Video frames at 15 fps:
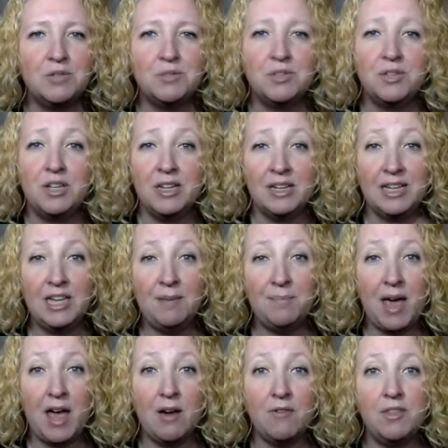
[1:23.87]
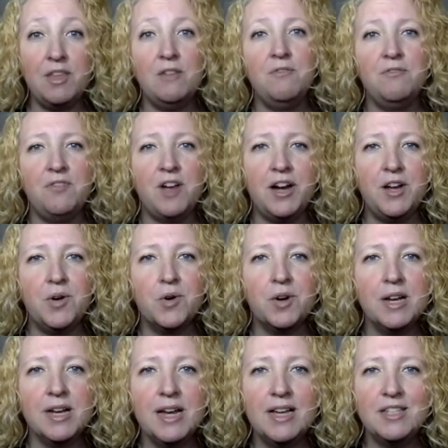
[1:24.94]
So you can keep everything very
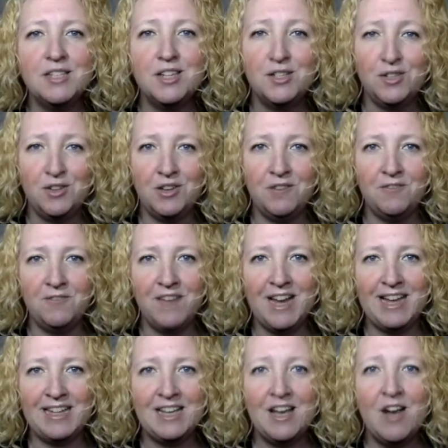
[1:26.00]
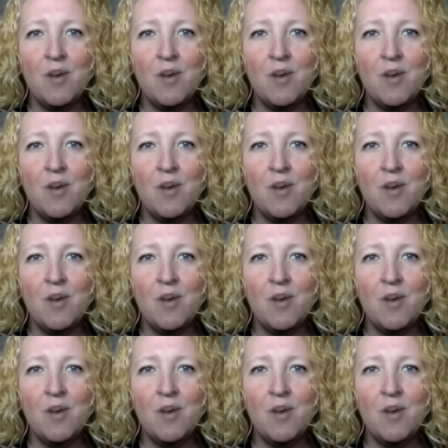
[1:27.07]
organized so you can find